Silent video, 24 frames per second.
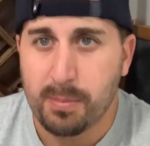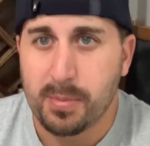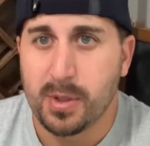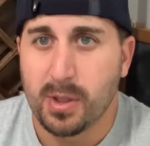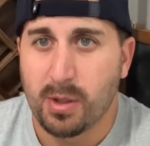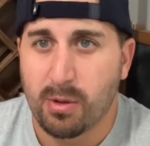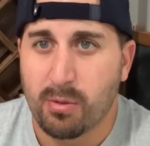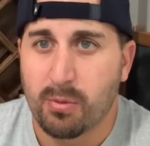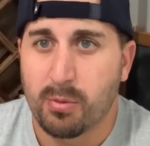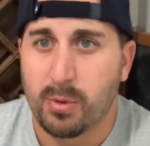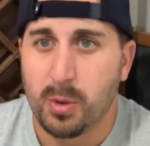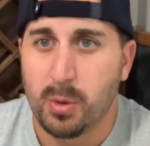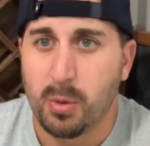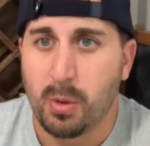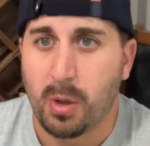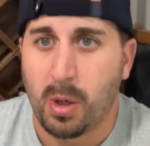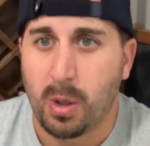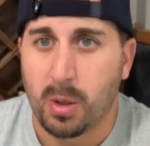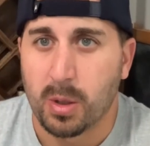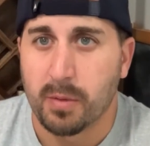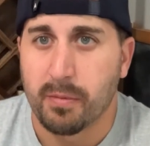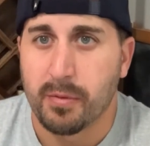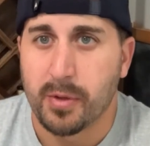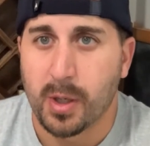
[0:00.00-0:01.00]
it through
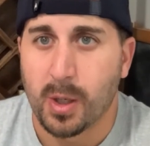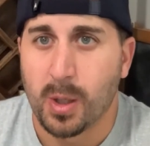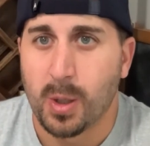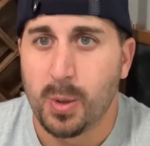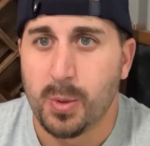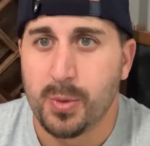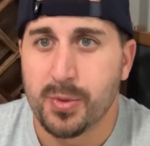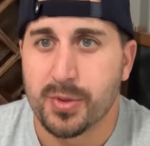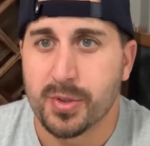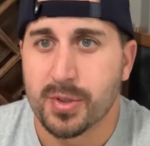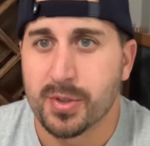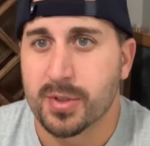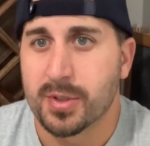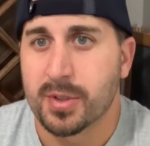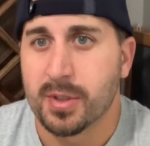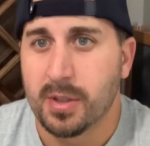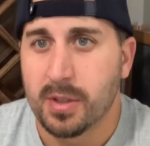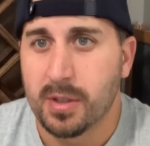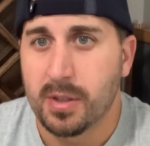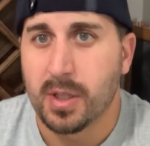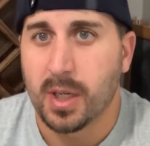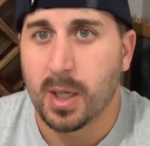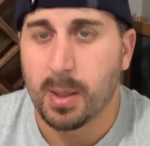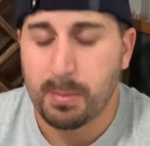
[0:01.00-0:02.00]
all of the hoses
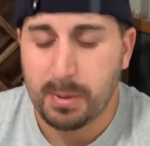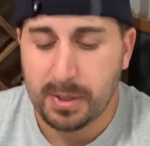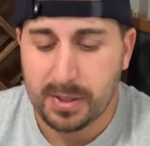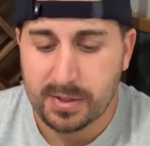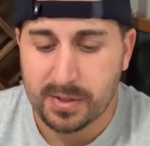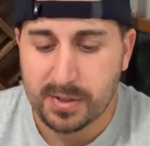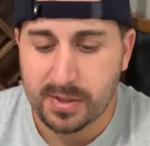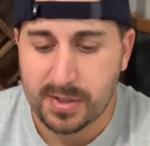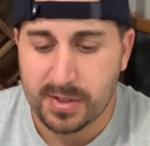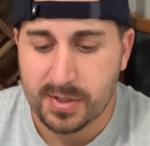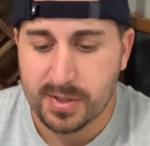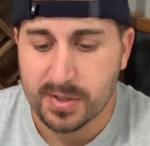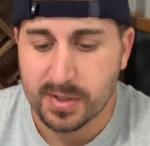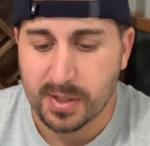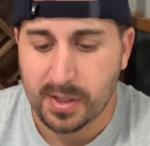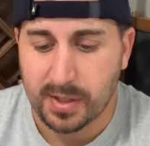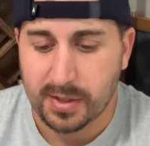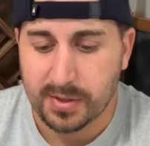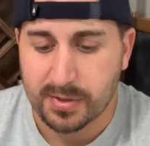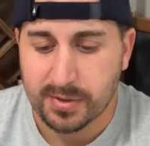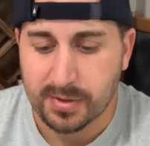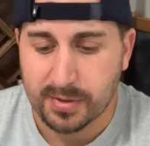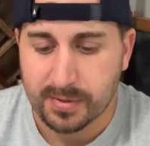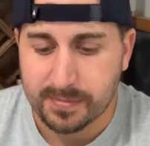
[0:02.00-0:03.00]
coming to these
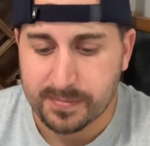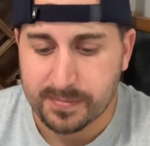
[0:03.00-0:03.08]
sinks.